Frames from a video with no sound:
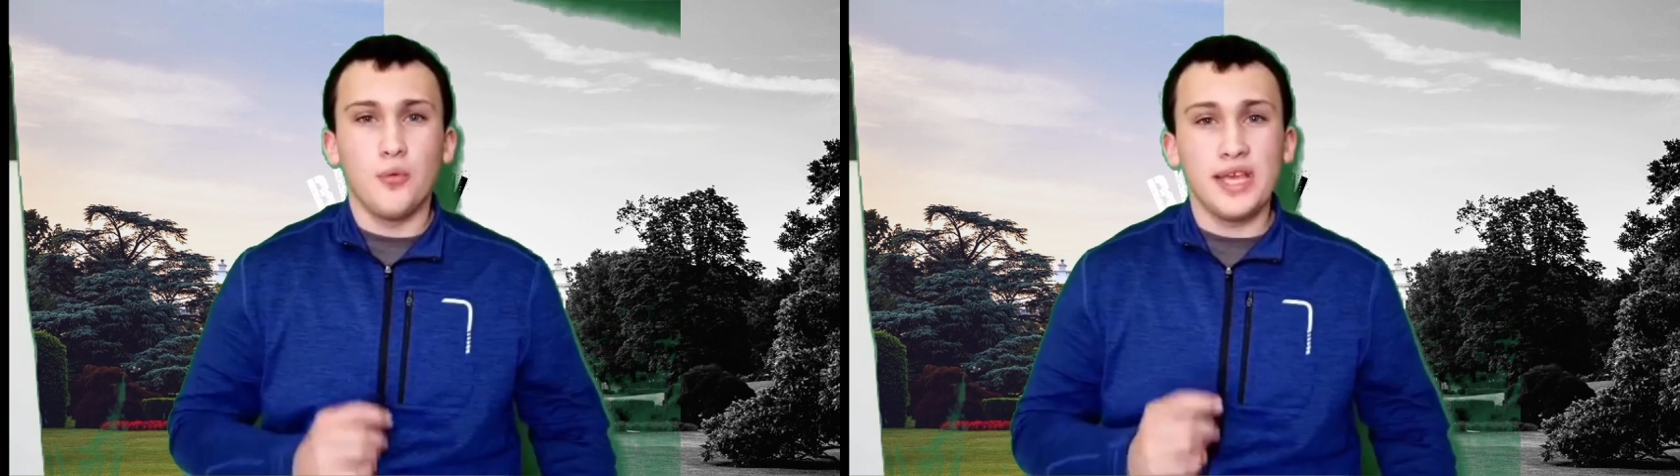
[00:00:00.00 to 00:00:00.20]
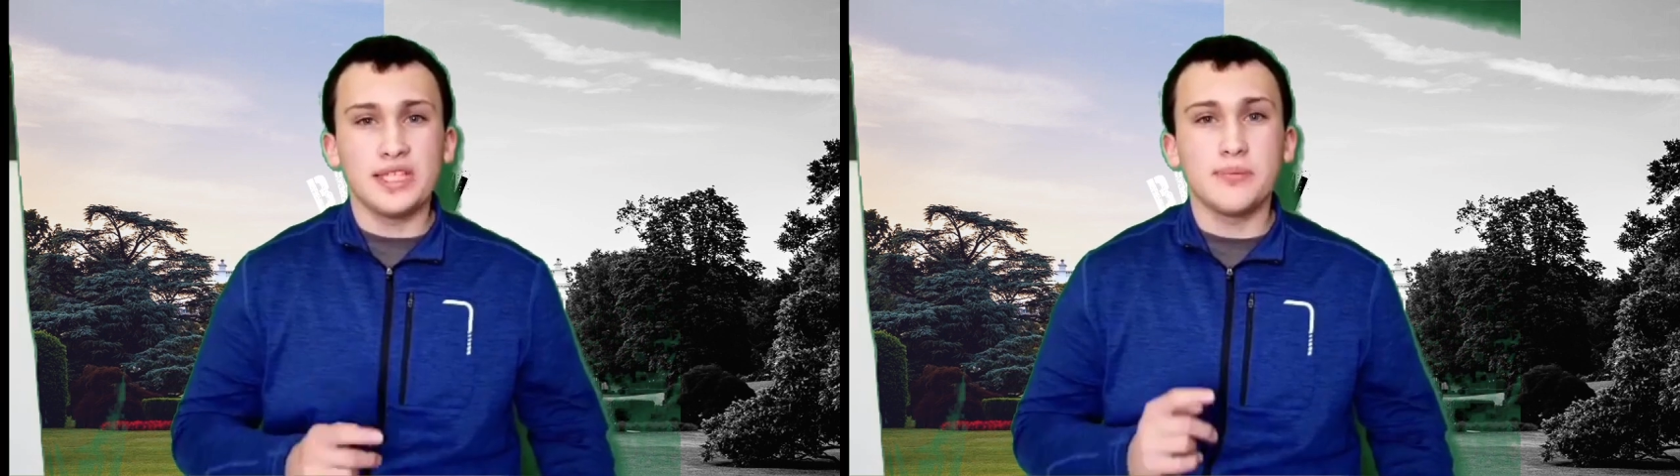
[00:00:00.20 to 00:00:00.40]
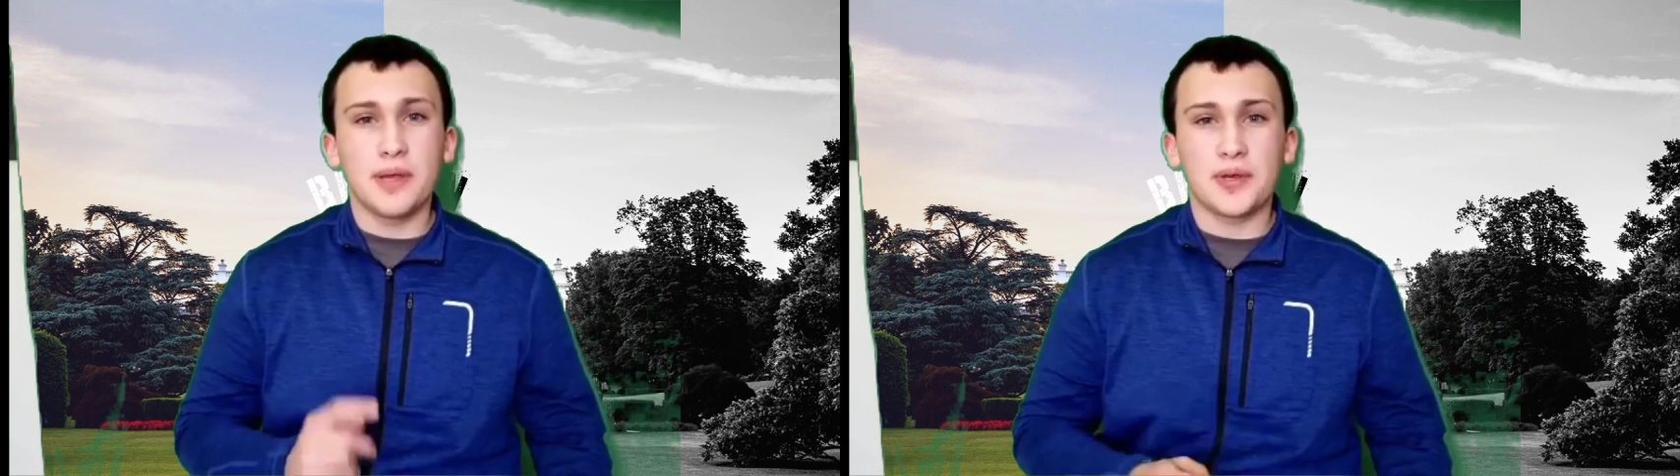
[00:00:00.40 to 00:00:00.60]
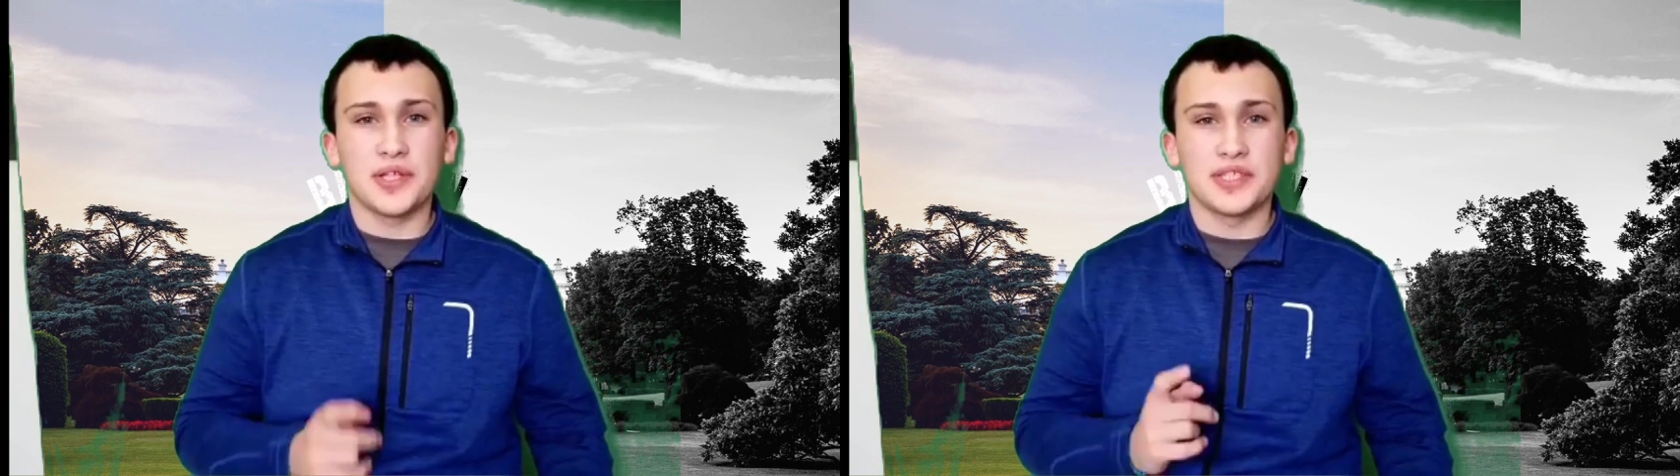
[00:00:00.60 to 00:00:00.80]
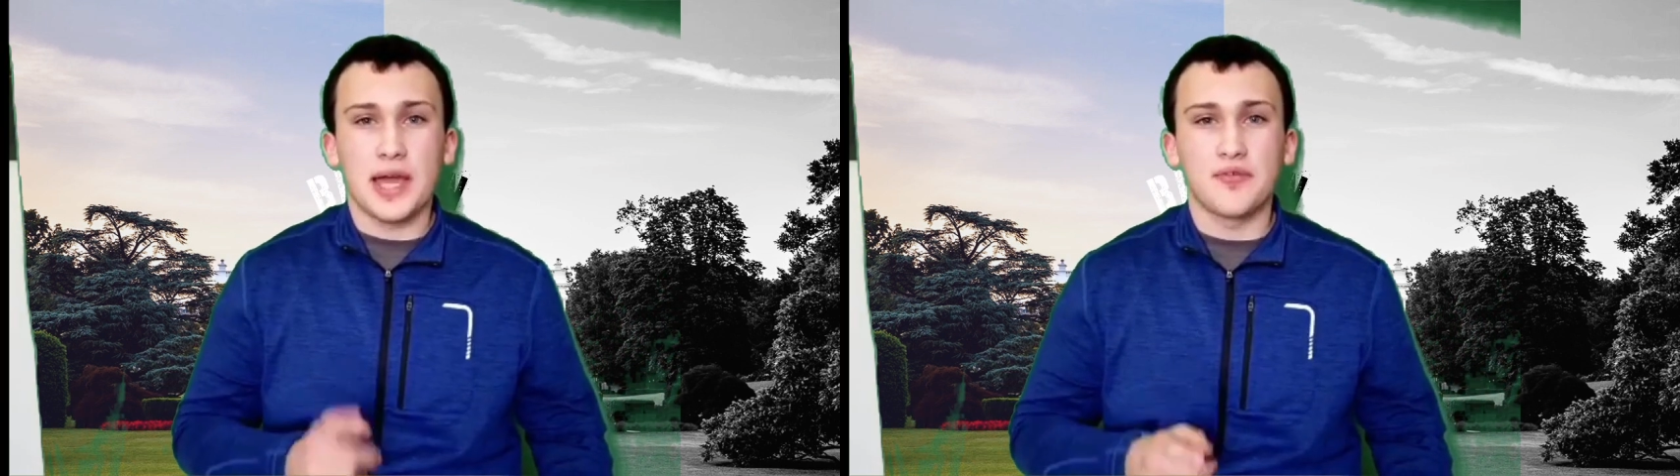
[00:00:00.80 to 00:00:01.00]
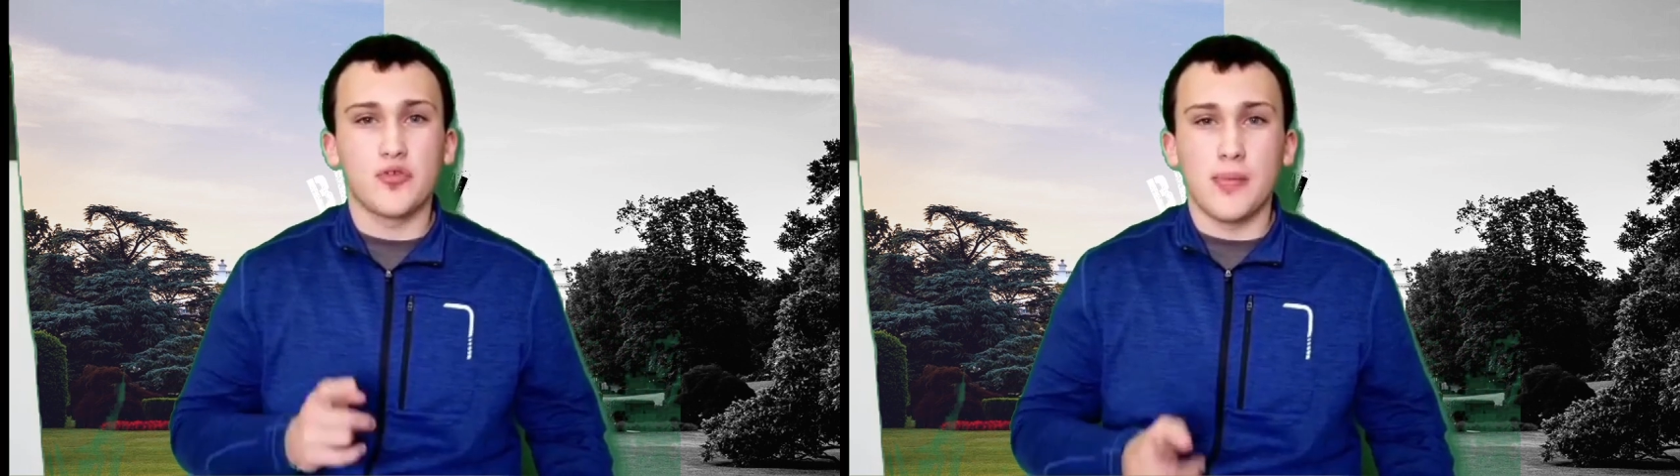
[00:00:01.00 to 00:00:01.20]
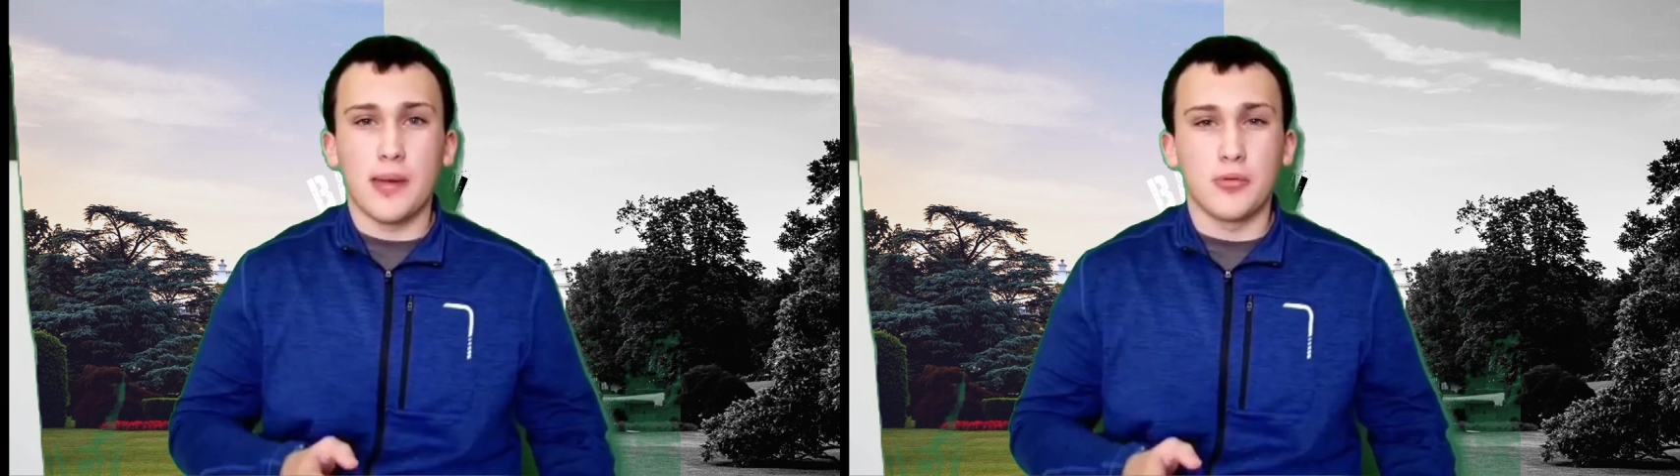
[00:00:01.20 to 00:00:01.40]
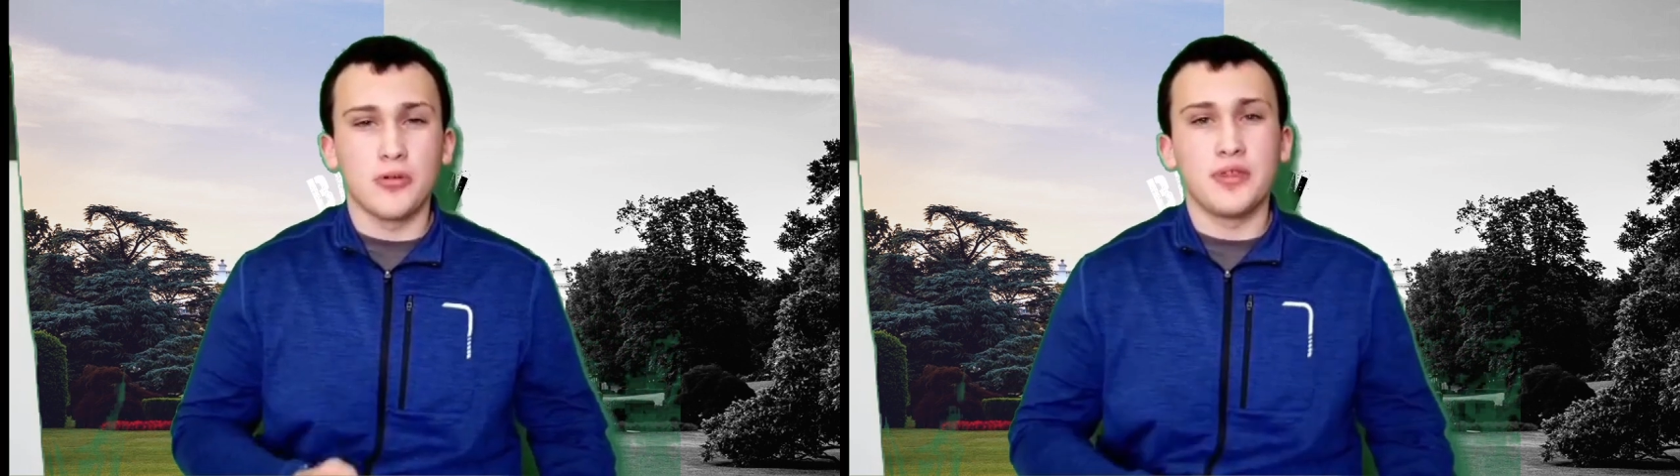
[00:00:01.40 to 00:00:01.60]
We as Americans have to
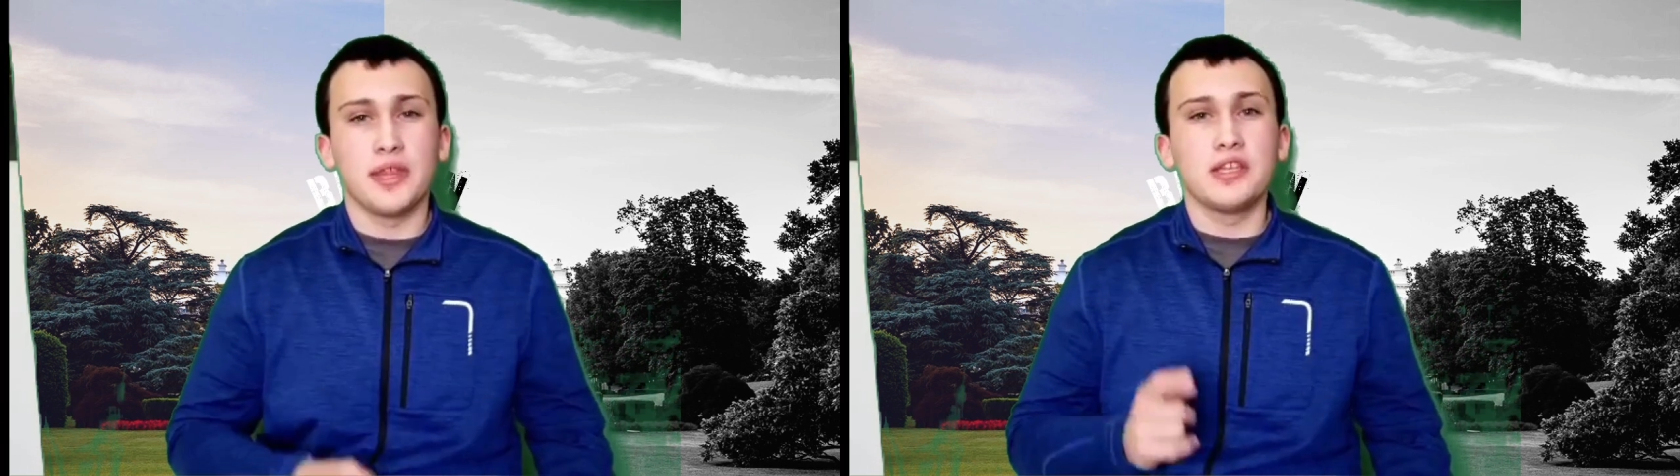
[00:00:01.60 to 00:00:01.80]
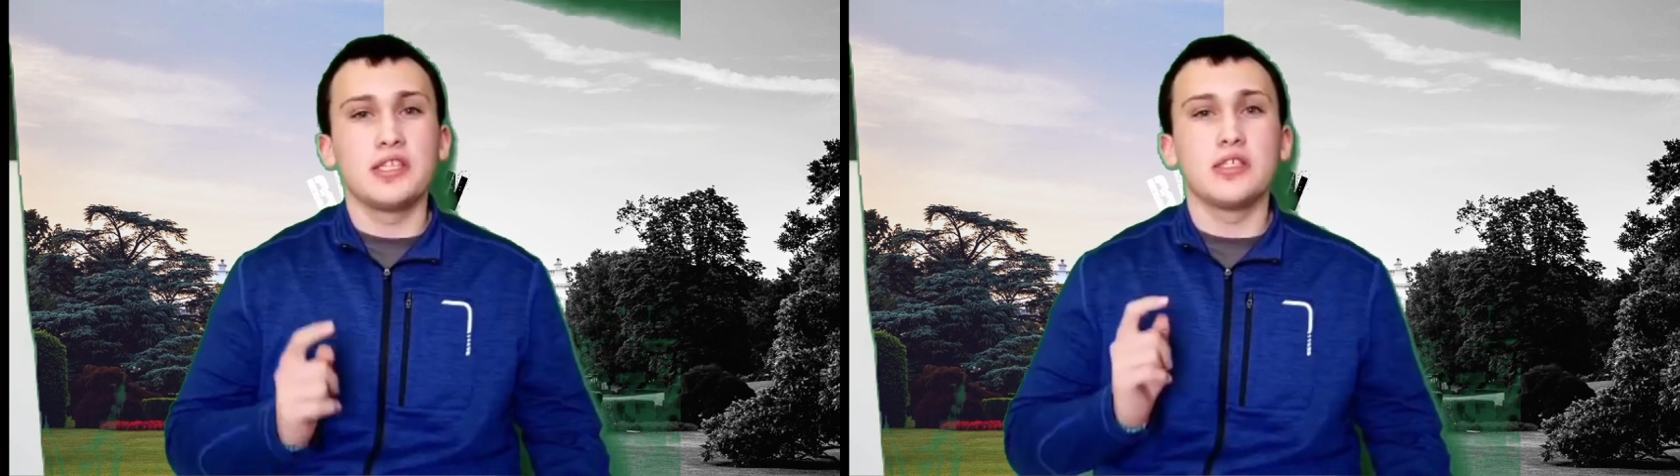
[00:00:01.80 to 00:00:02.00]
remember that this